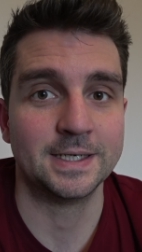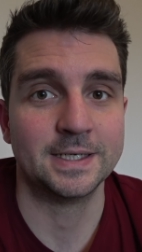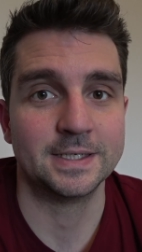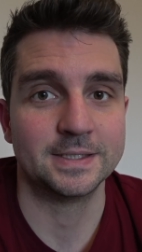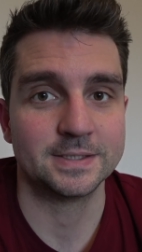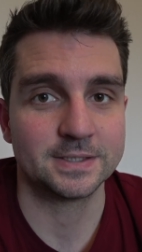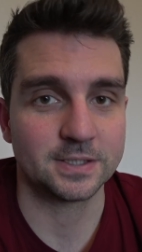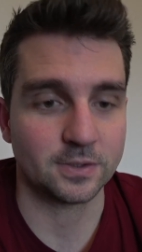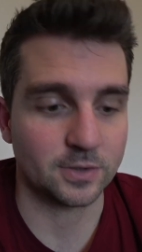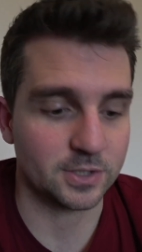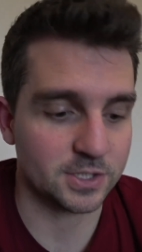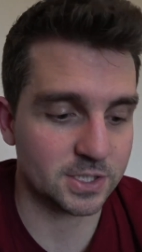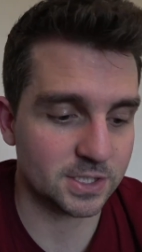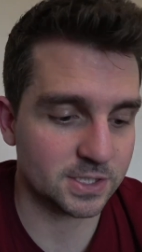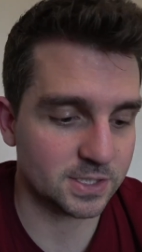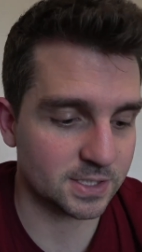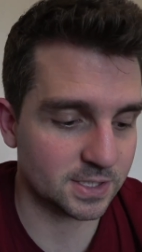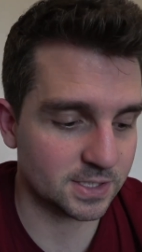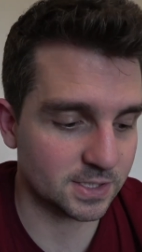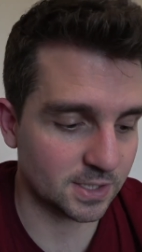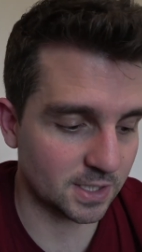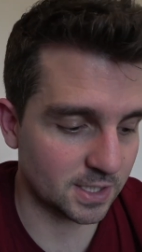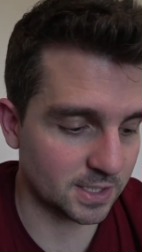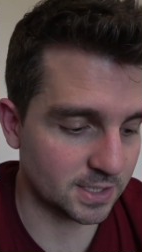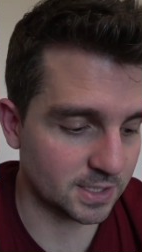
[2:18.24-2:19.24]
So I just
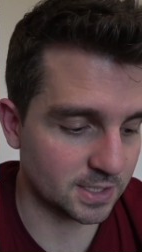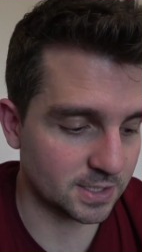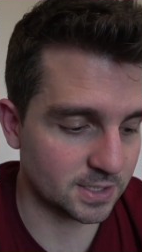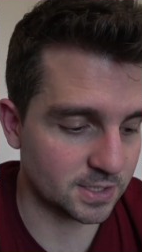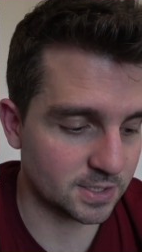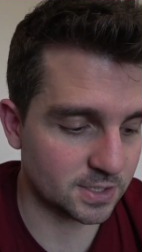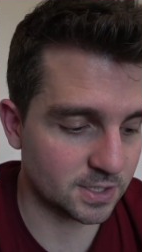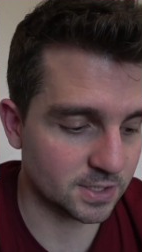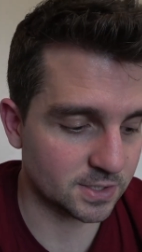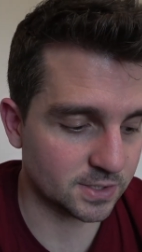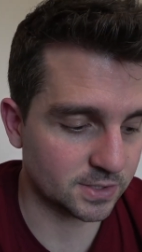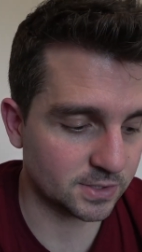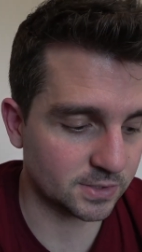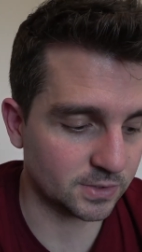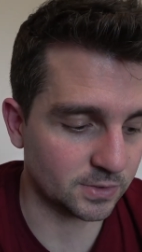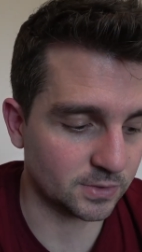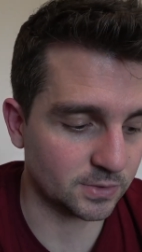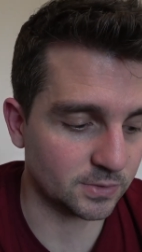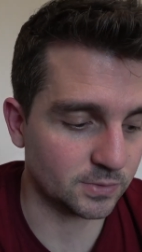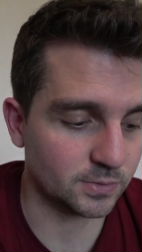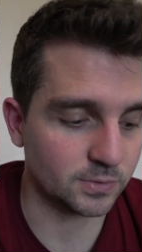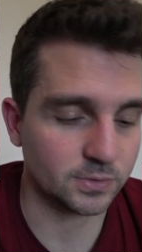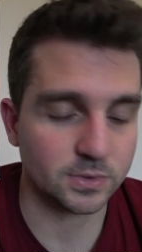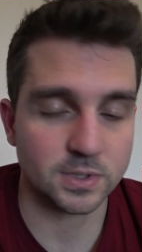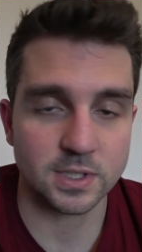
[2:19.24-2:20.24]
decided just
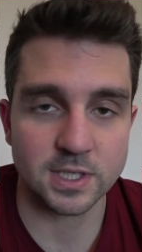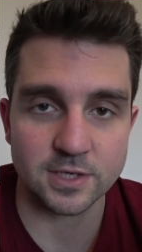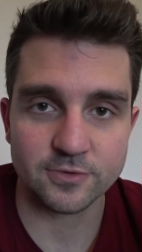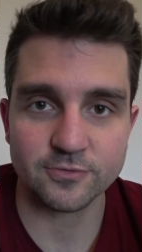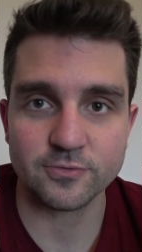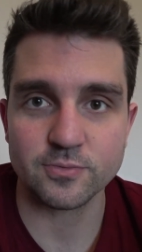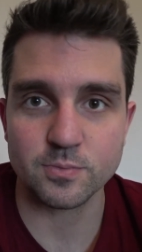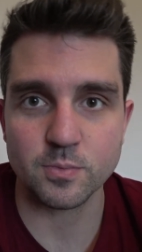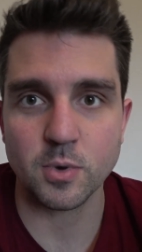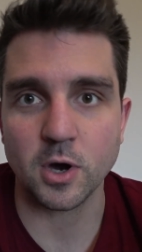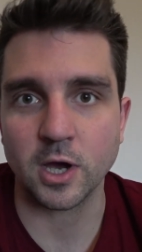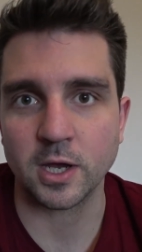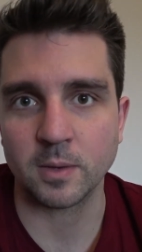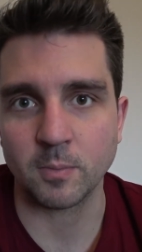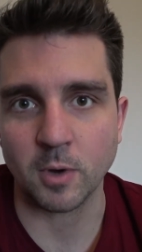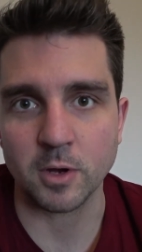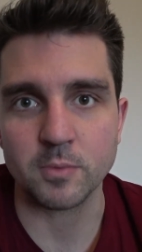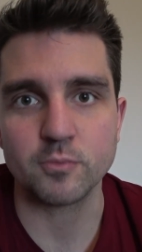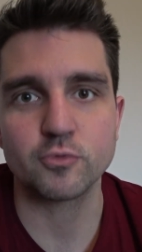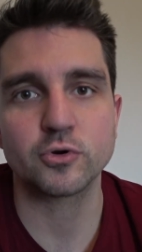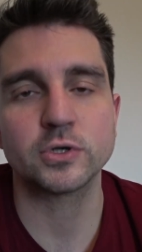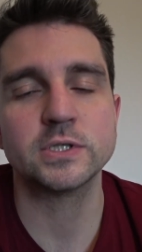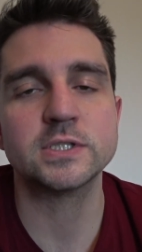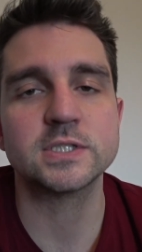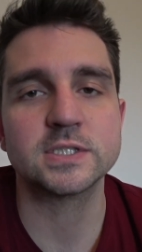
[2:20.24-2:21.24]
to live by my
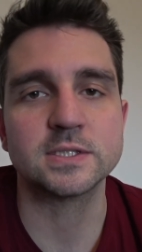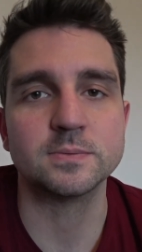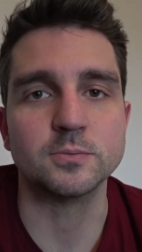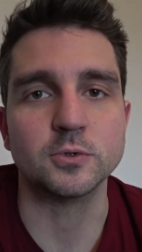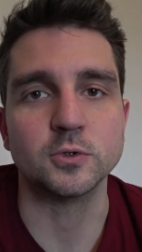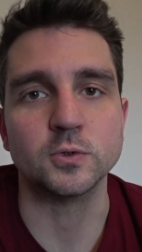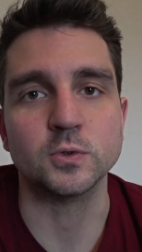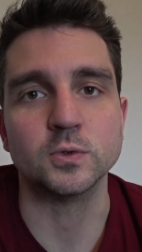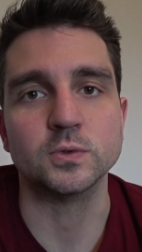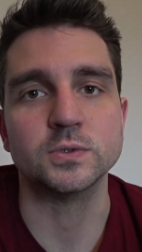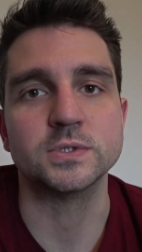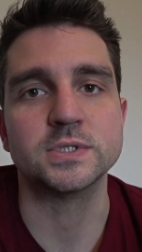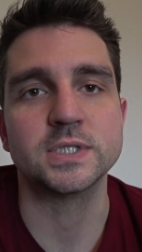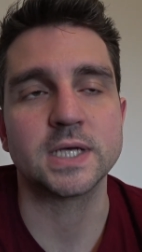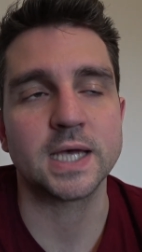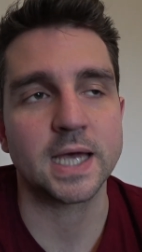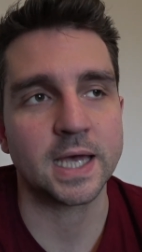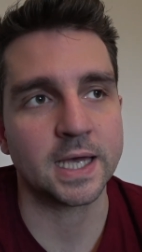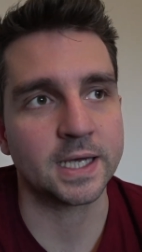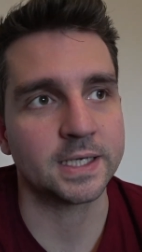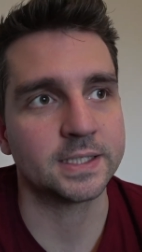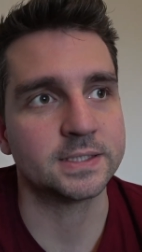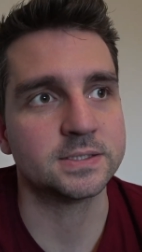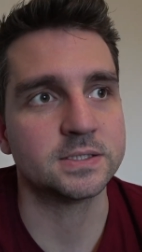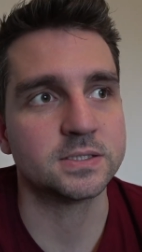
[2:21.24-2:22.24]
principles
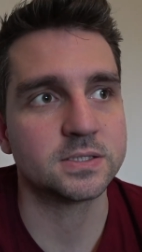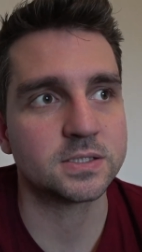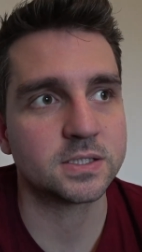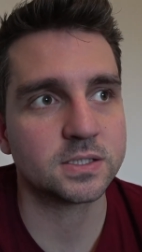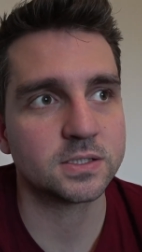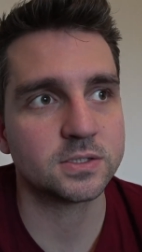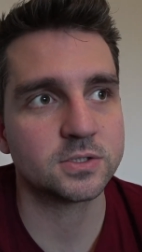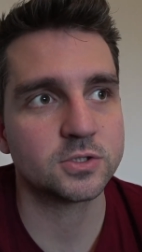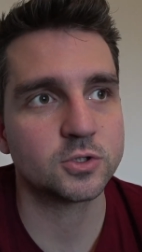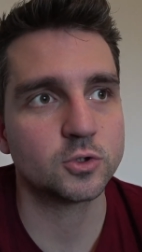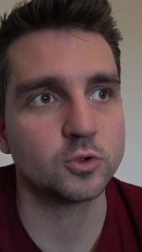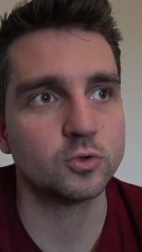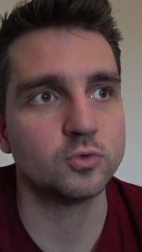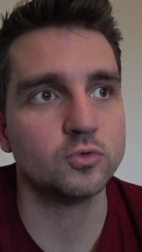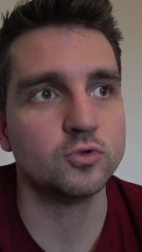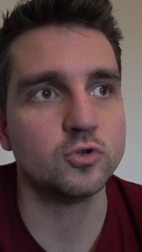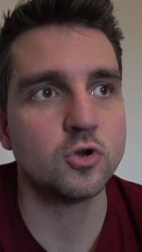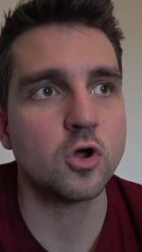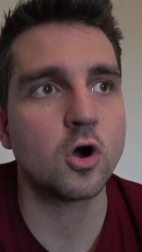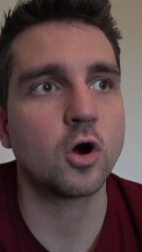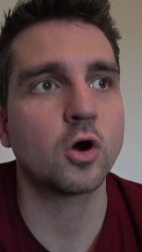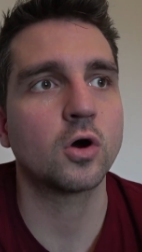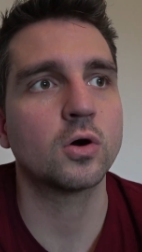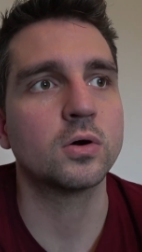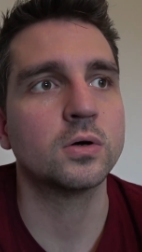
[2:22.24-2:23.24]
and to
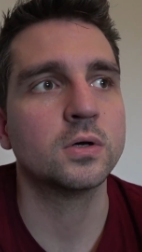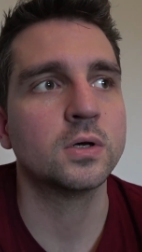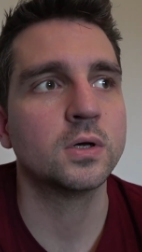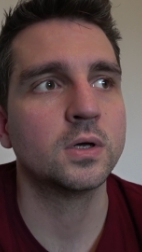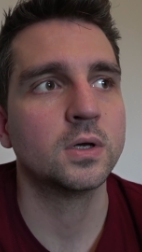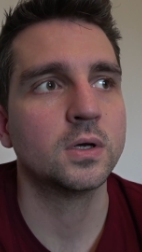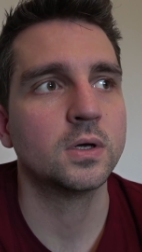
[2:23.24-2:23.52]
not